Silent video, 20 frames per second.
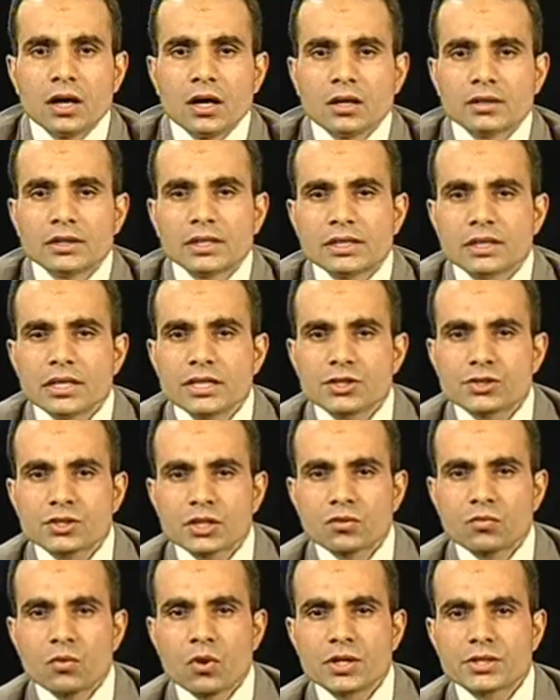The
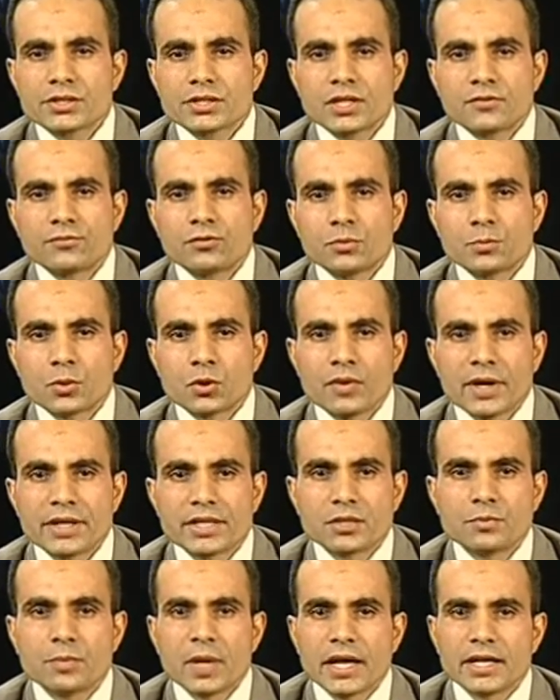clincher was therefore
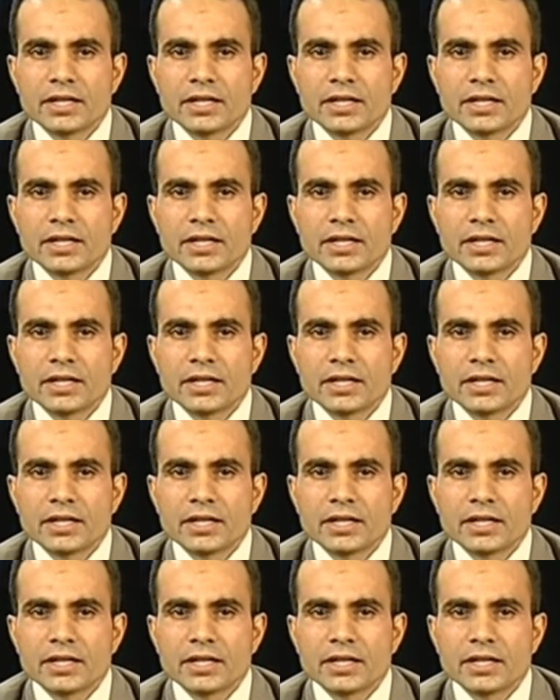provided by